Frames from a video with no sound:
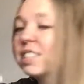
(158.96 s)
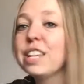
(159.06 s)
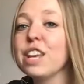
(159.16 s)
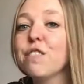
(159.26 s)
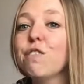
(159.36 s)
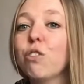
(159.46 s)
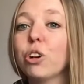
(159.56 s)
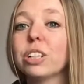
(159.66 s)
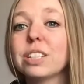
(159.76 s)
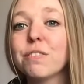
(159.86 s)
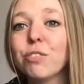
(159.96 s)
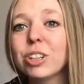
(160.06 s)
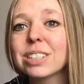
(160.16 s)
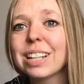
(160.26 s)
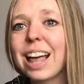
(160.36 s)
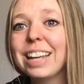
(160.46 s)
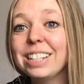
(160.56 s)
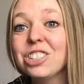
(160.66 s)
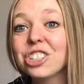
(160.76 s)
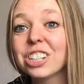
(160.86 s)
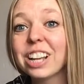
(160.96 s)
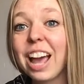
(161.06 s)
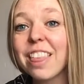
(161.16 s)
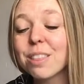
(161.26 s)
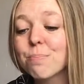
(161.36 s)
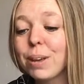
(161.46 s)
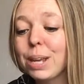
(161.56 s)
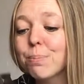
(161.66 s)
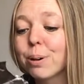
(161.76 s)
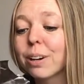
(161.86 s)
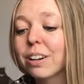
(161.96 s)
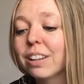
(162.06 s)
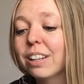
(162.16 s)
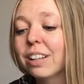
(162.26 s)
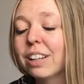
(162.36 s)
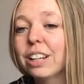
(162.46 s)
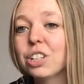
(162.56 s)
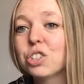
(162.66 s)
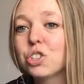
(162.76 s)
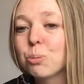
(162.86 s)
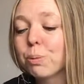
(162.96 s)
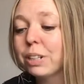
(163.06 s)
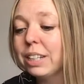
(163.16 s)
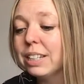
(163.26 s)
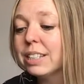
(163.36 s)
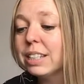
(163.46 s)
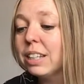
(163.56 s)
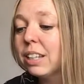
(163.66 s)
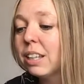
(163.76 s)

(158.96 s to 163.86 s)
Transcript: tinfoil. Tinfoil is a lot easier to cut than paper. It's super easy.